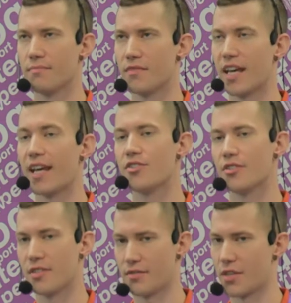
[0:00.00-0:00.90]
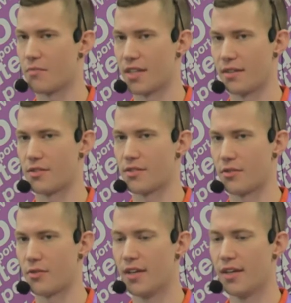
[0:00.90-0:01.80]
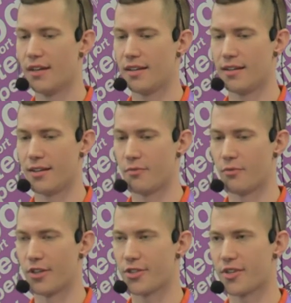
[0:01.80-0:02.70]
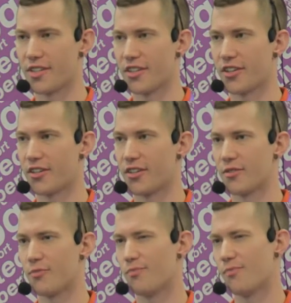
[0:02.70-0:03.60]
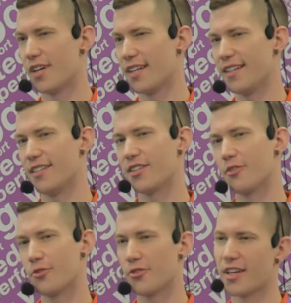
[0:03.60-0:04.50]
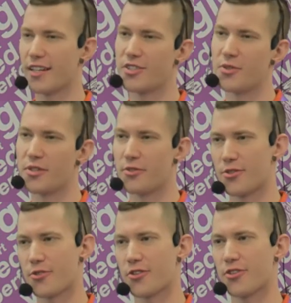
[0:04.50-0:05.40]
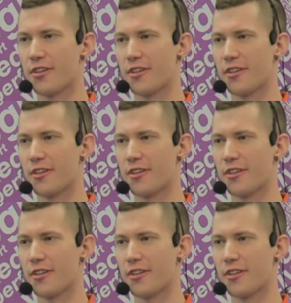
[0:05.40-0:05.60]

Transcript: the agent of something. So um, when a translator might need to convert that into a different structure in